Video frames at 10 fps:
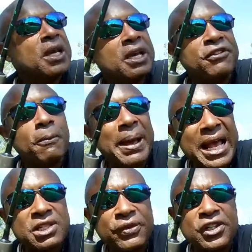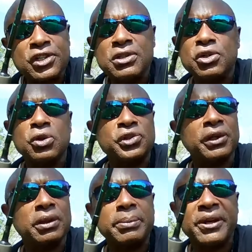If you're bass fishing, you'll
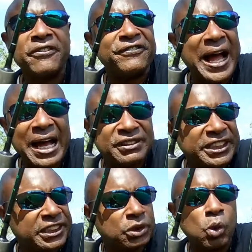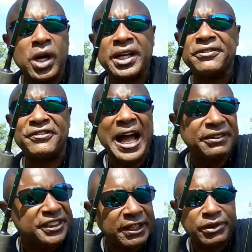generally be 5 6 to 1,
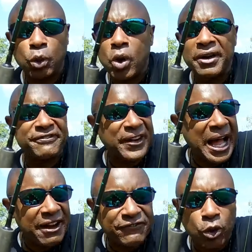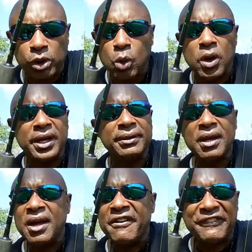5 7 to 1, 5 4 to 1,
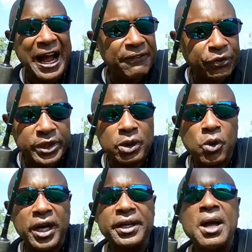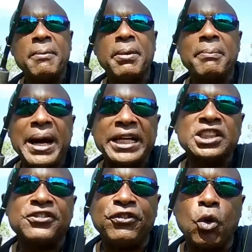5 3 to 1, but mine
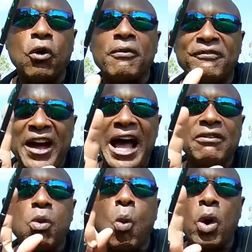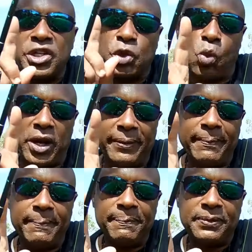is 4 5 1 to 1.
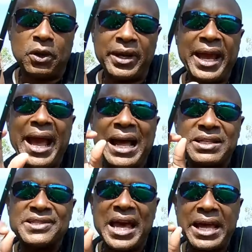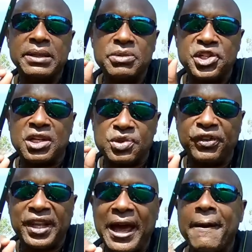Okay, I designed them just
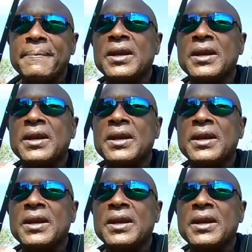for that.